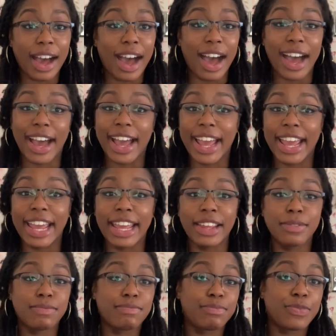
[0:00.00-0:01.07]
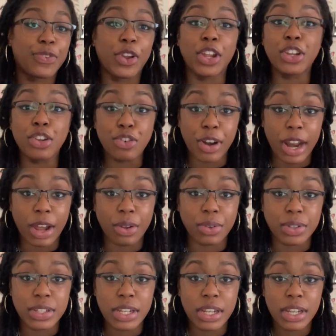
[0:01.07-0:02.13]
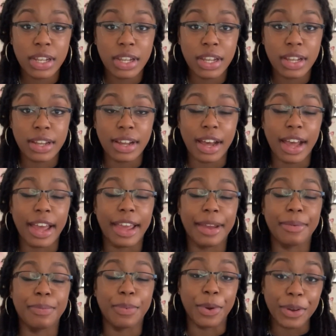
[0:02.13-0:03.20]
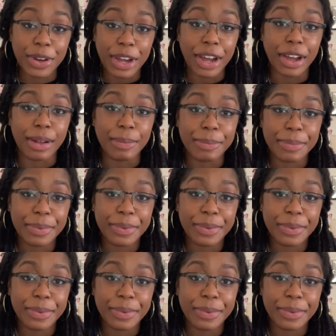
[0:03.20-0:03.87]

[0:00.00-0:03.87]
I followed the crowd. I woke up